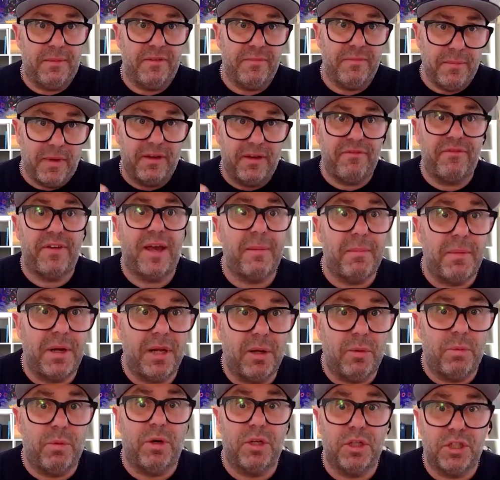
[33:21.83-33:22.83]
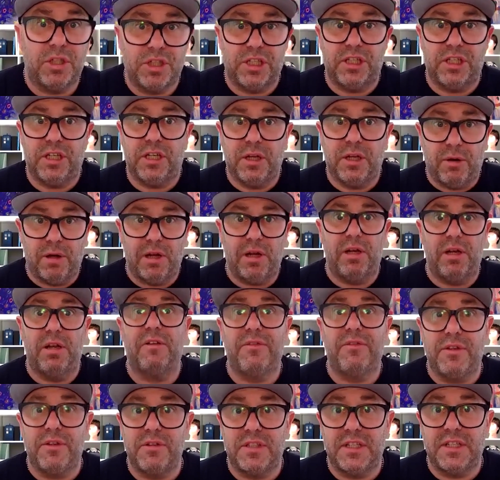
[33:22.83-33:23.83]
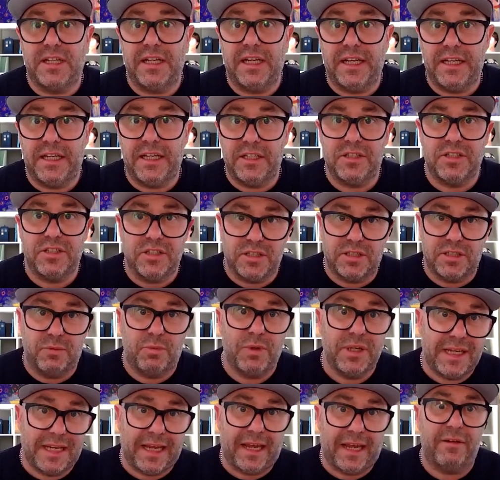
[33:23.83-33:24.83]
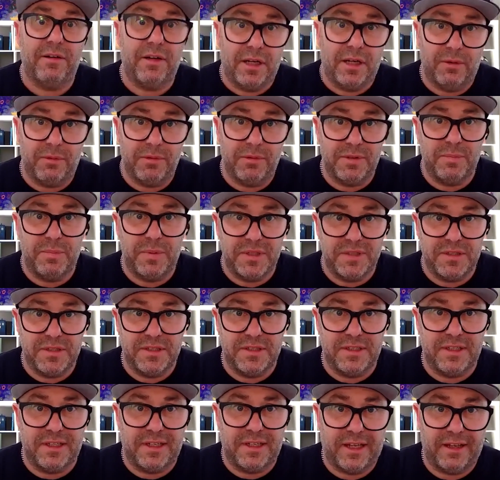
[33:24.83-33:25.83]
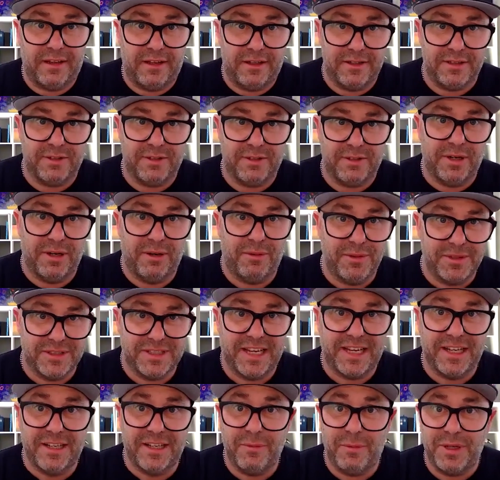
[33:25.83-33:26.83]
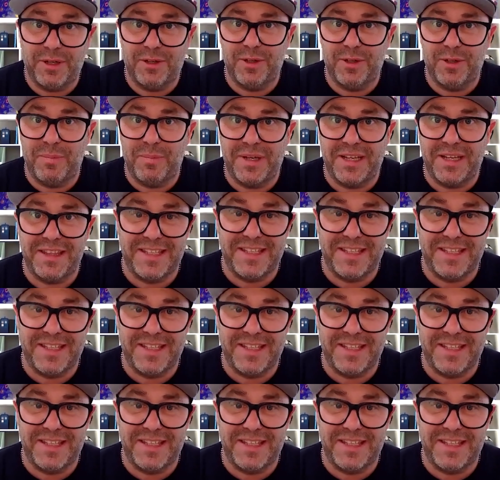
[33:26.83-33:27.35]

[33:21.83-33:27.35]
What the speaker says: If my family are watching, you know, I love you dearly. It's just that we cannot go into business together. So when I was saying we couldn't be in the